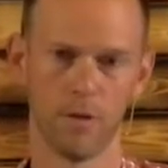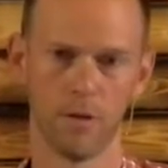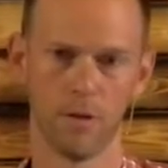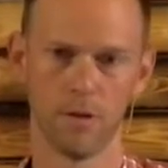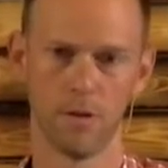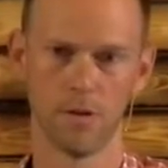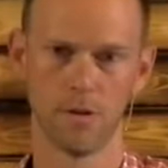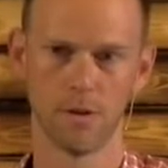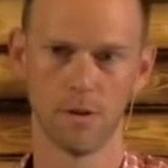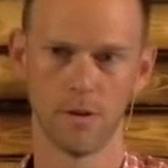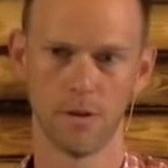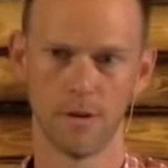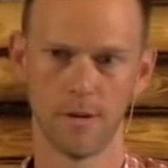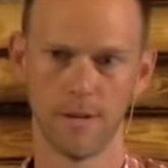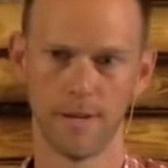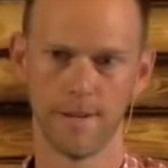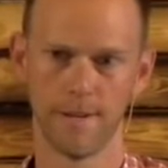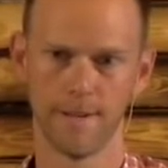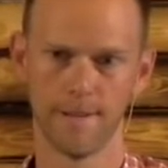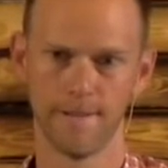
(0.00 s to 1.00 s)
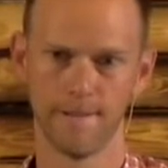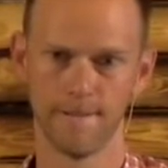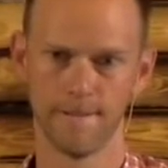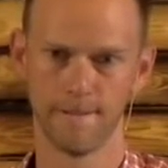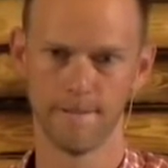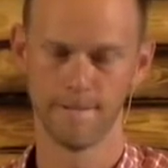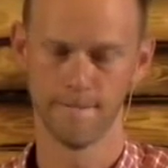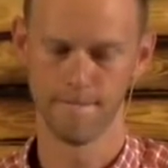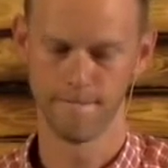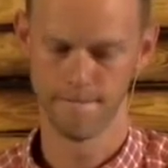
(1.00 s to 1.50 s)

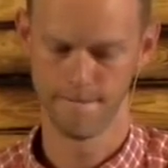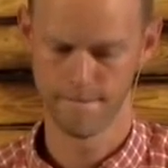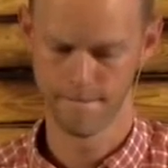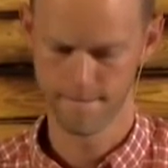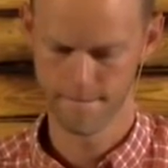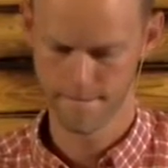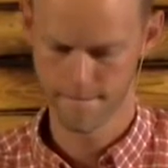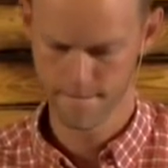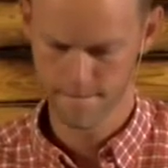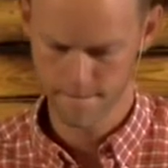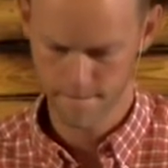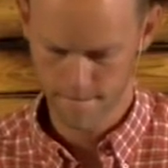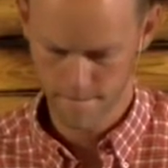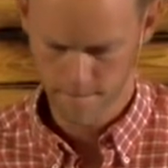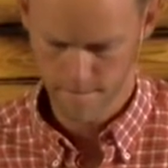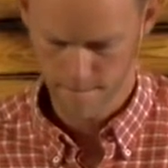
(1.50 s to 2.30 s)
(silence)